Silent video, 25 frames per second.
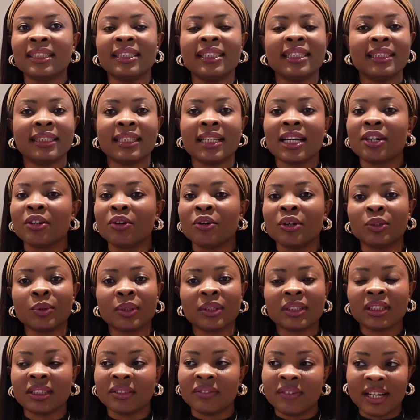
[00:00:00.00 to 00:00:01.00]
they said no, it
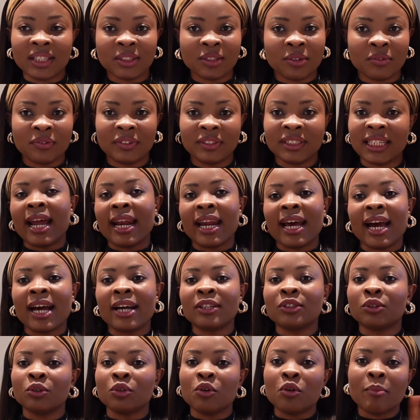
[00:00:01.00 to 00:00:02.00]
wasn't the right office, and I
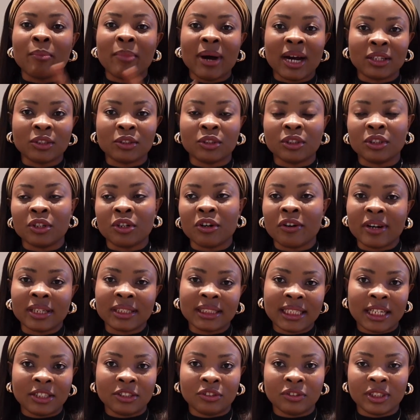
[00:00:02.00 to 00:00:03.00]
had to go back to the correct
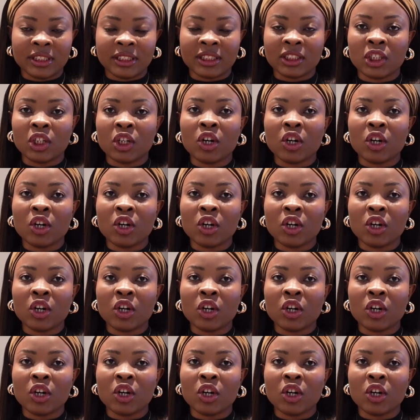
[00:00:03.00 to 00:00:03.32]
address.